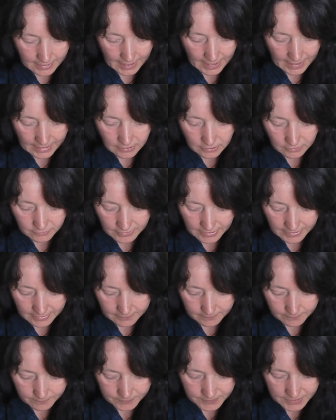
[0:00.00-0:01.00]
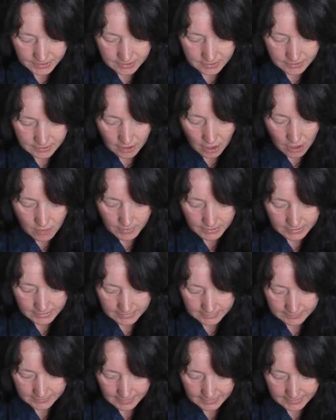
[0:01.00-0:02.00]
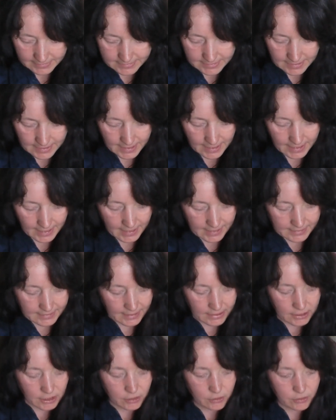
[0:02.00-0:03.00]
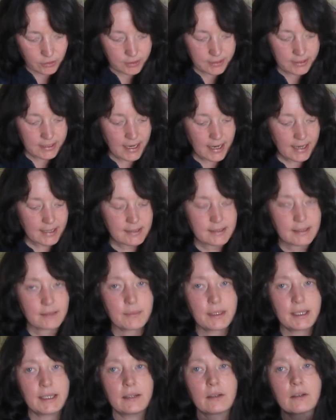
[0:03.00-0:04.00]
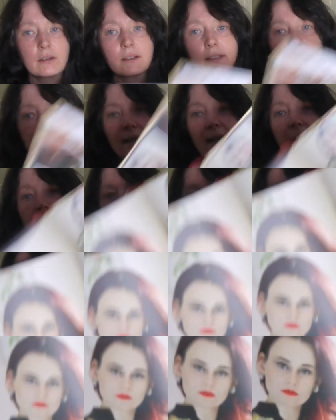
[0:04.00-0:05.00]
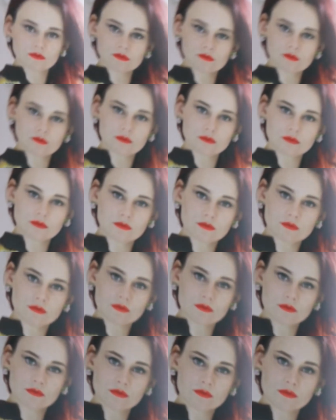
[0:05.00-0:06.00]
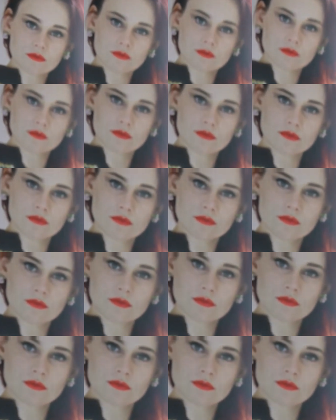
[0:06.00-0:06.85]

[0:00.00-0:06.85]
I love it. There's so many things in here that you could knit. I mean, look at that, the rose cardigan.